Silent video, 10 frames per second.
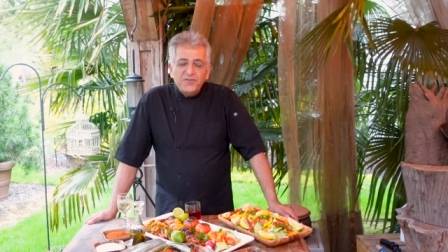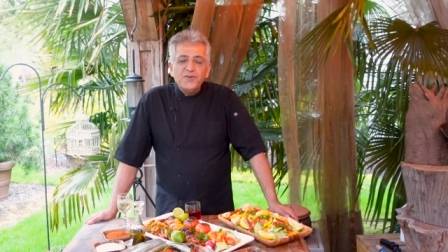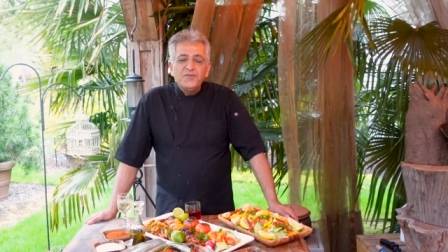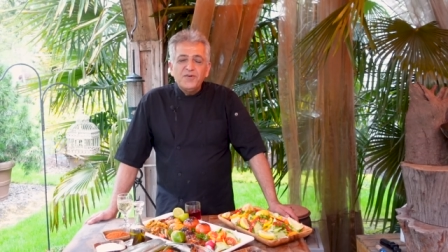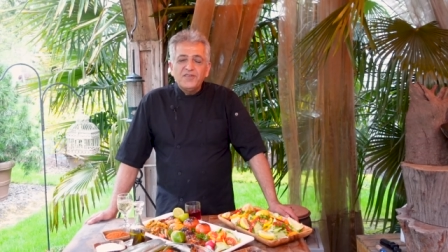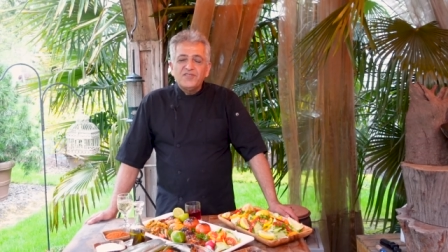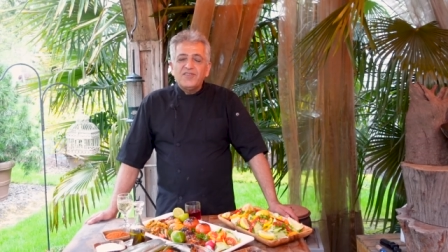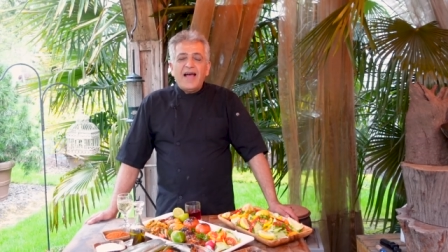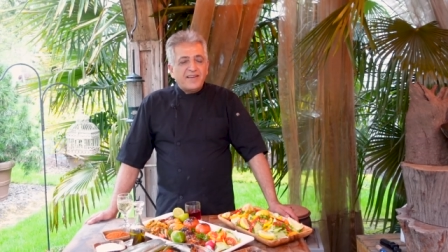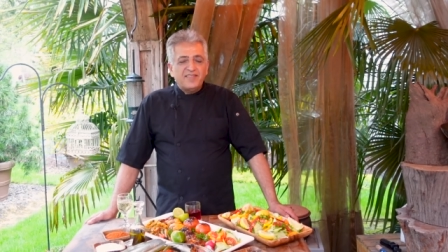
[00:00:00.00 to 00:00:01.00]
food was
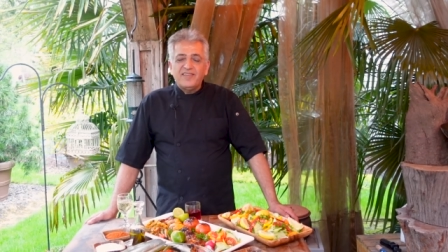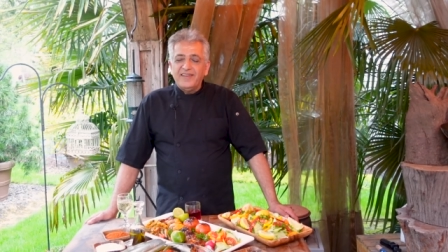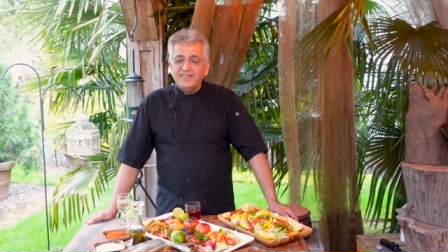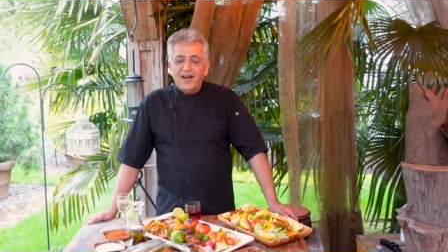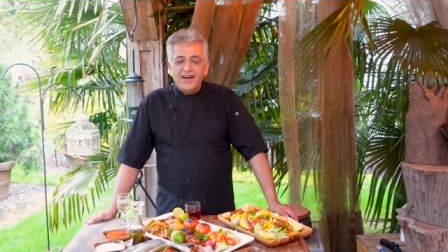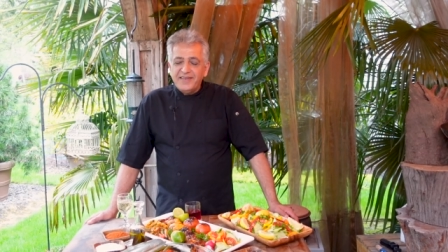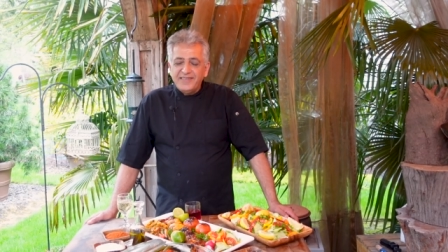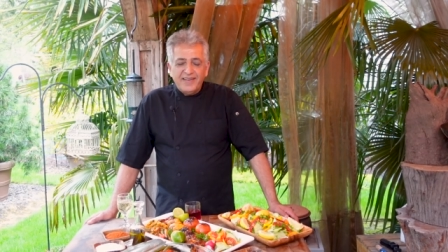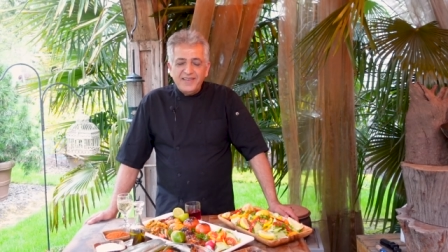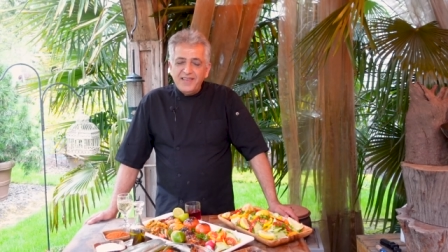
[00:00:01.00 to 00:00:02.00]
excellent. I
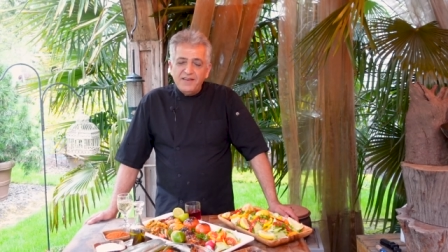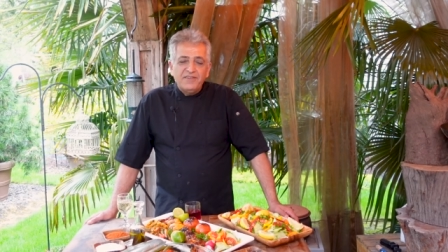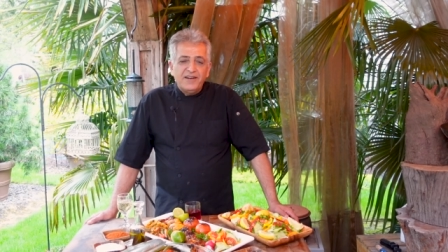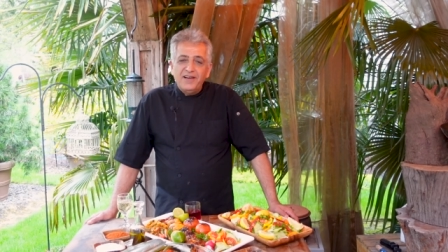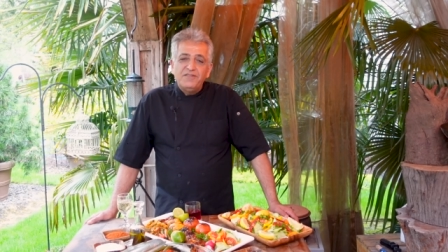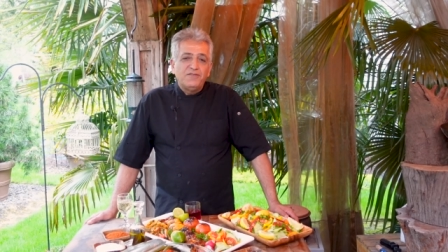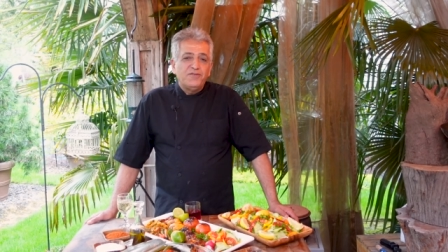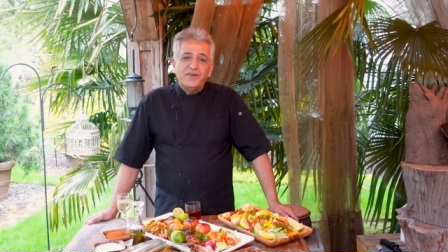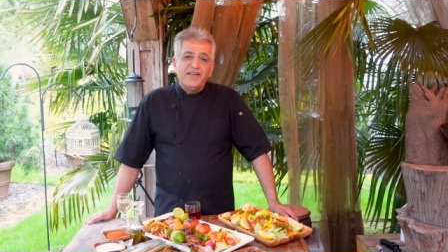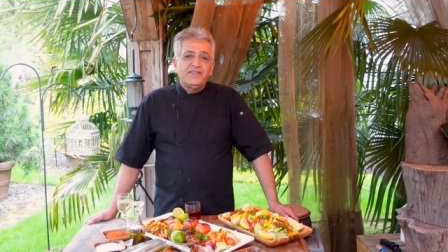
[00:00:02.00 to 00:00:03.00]
can never ever
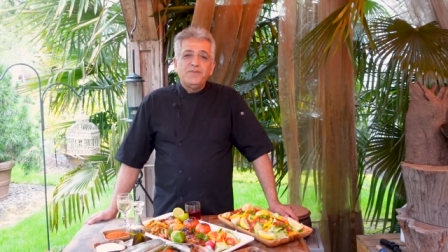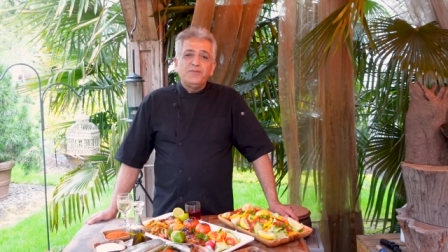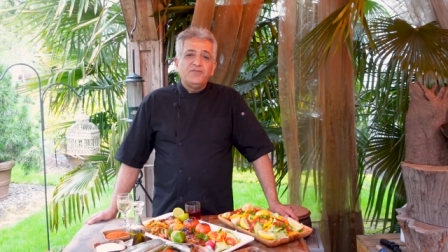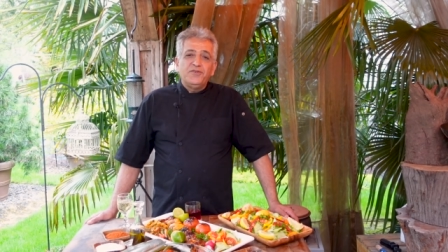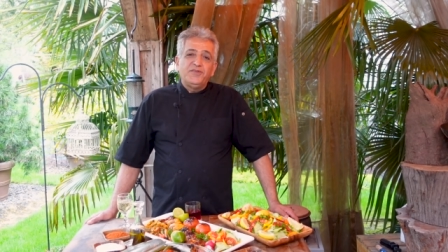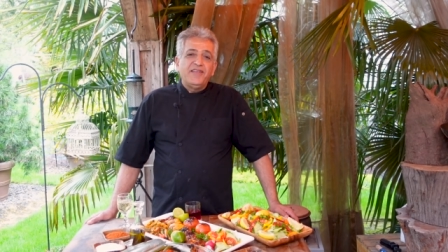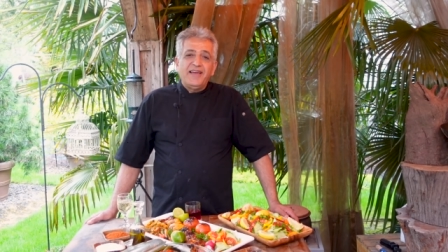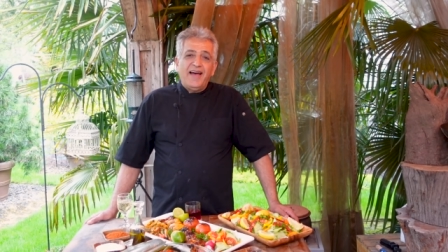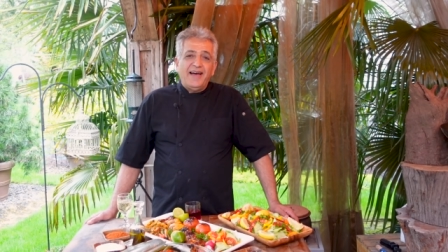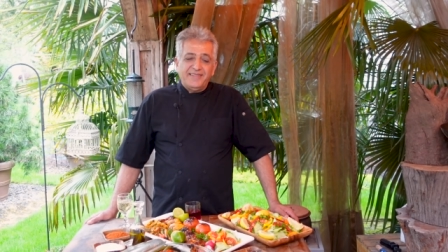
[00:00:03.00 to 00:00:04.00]
forget the food they
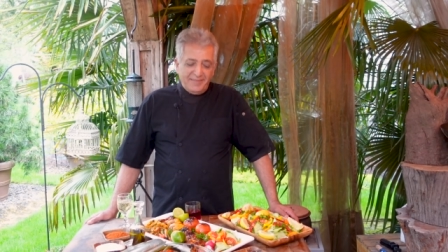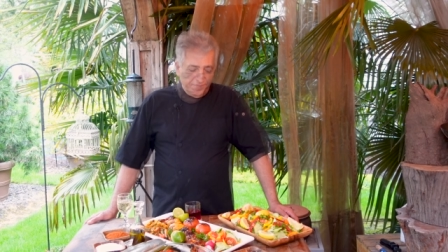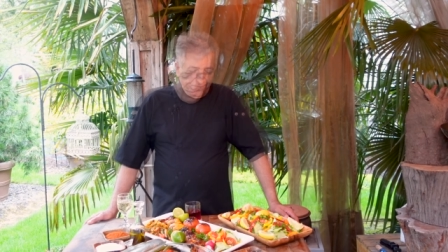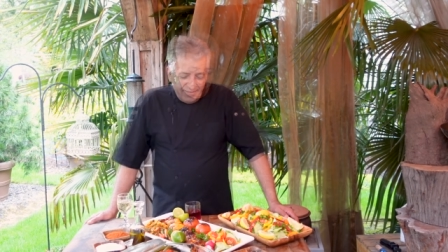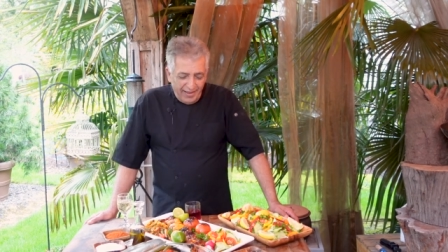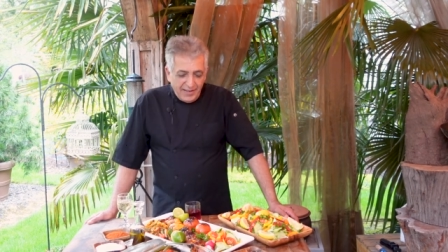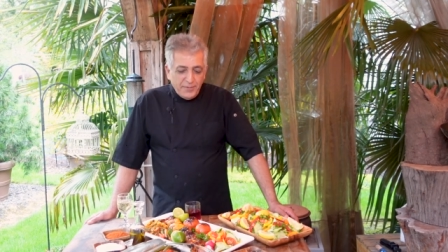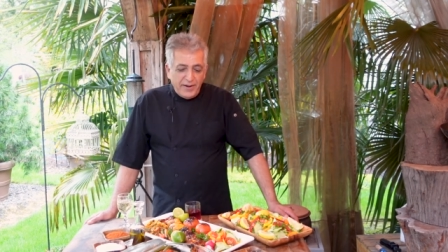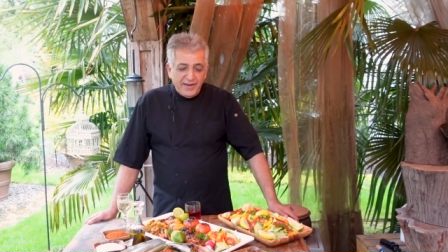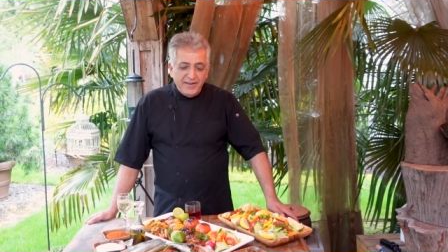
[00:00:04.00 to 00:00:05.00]
had.
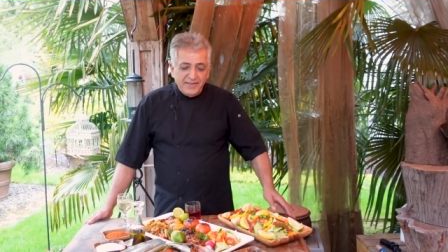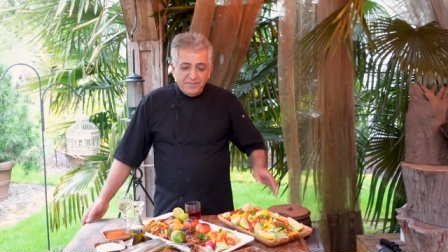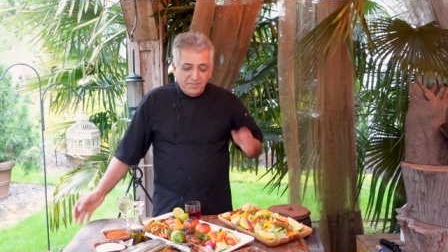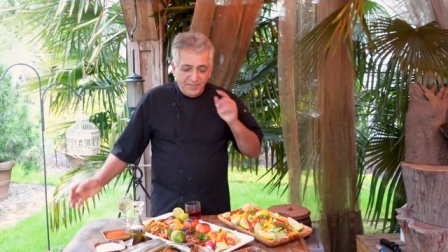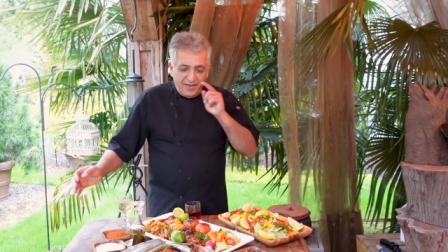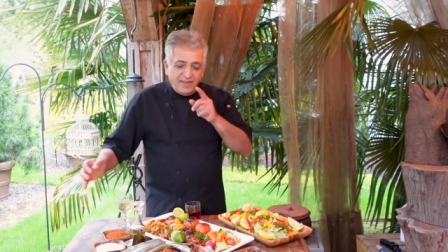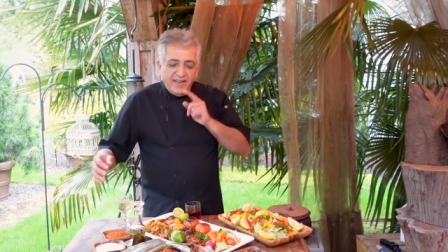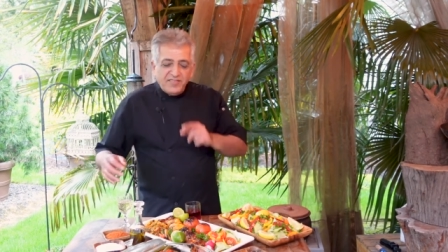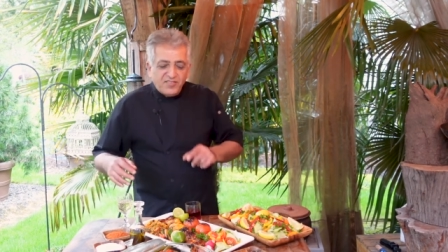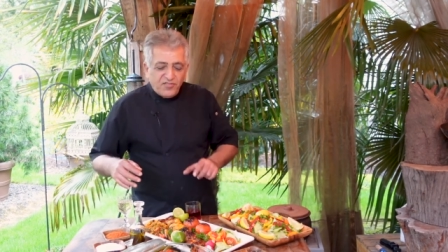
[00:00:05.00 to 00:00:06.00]
Anyway,
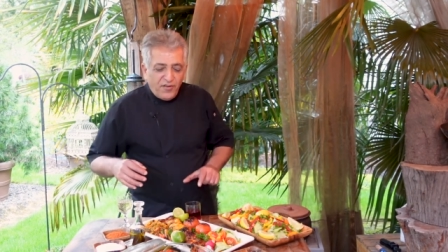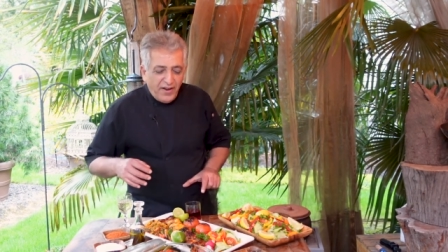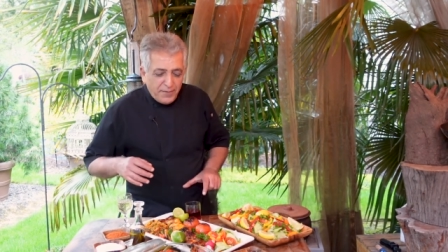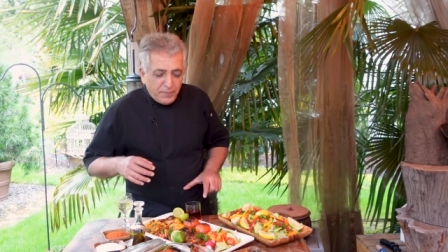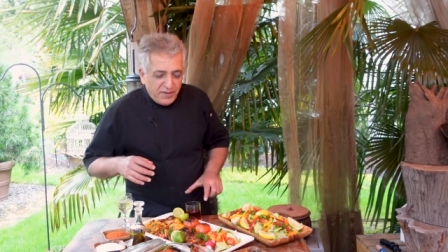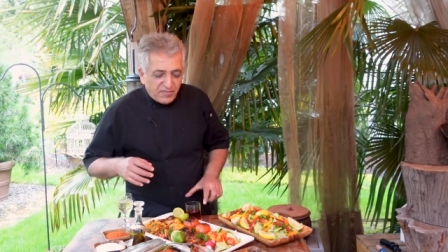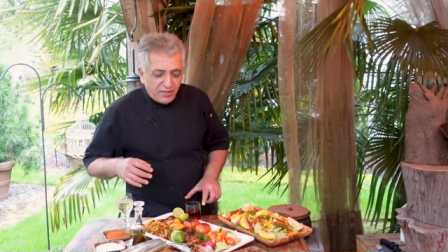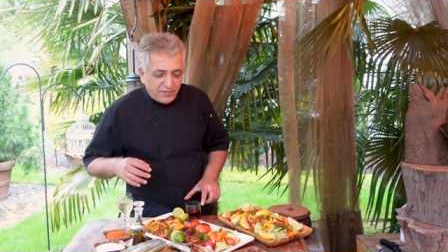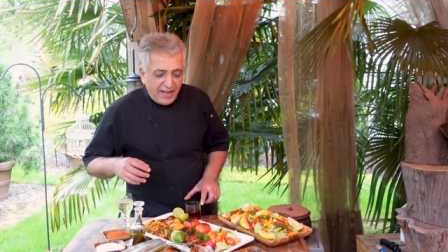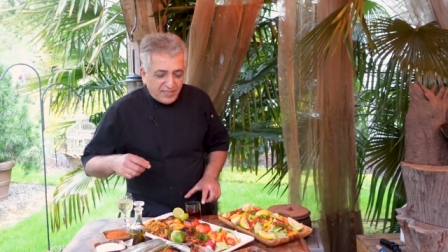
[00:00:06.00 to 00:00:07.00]
Let's try a piece
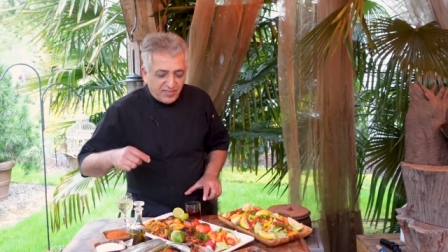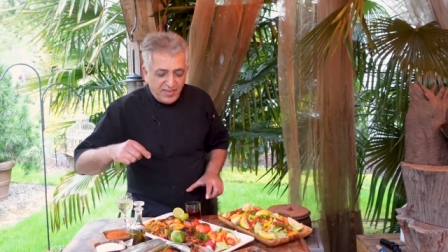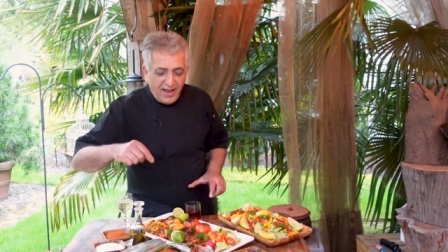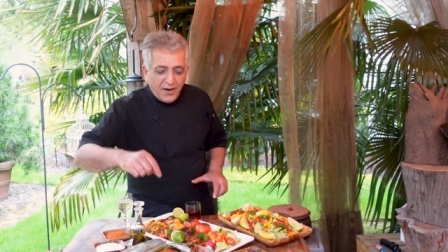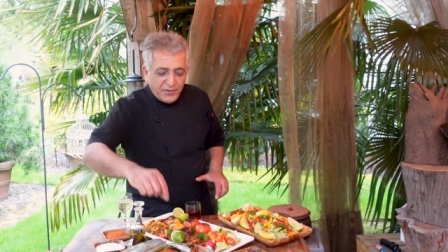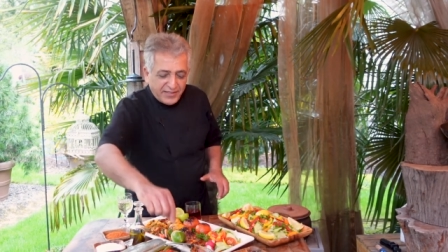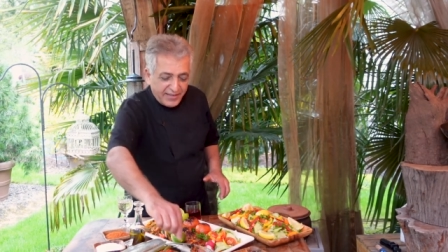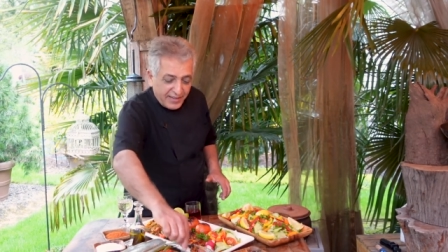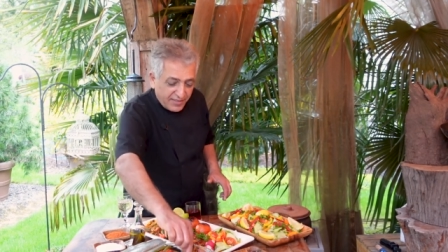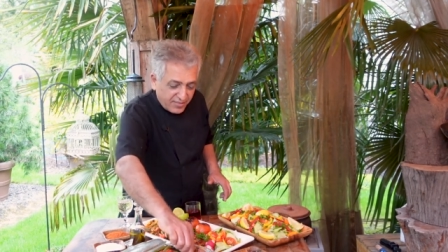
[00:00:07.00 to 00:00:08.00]
of that, see how it
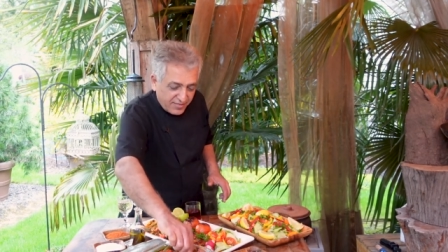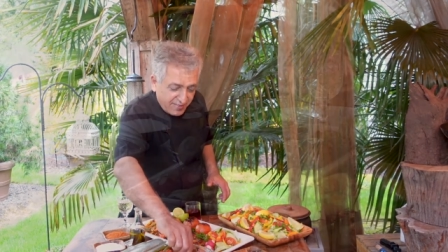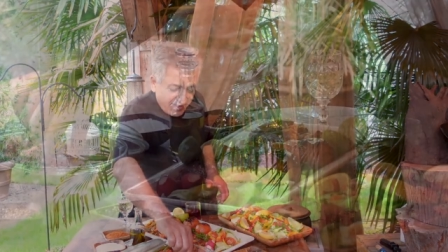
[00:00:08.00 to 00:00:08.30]
is.